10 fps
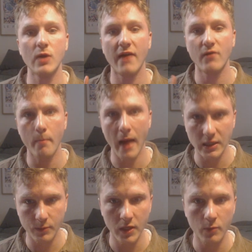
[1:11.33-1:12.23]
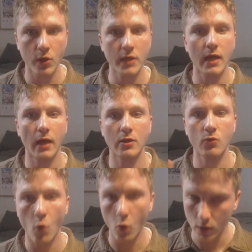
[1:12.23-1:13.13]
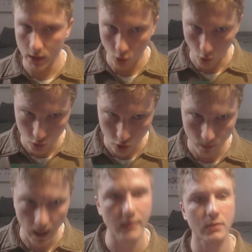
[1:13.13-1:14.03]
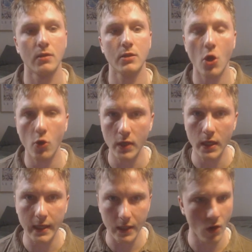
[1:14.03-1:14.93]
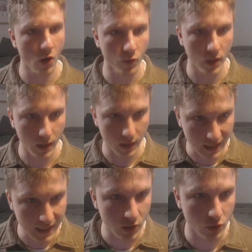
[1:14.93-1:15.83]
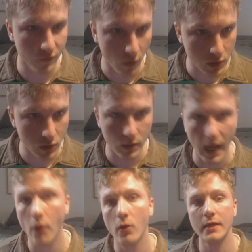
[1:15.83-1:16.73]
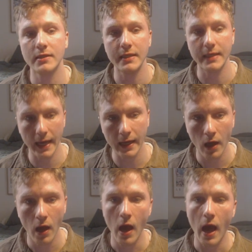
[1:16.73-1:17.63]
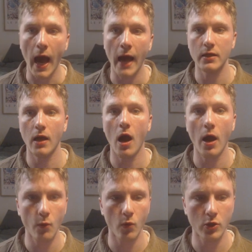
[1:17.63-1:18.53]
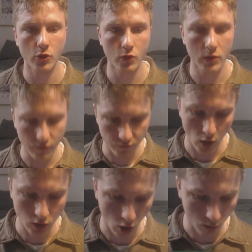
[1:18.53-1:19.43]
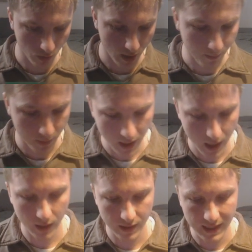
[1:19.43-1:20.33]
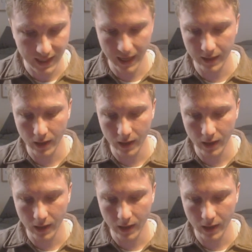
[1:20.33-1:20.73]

We have a max minion prince, and the warden is also maxed. The only hero we need to focus on now is the king, and I want to do the first upgrade being the king.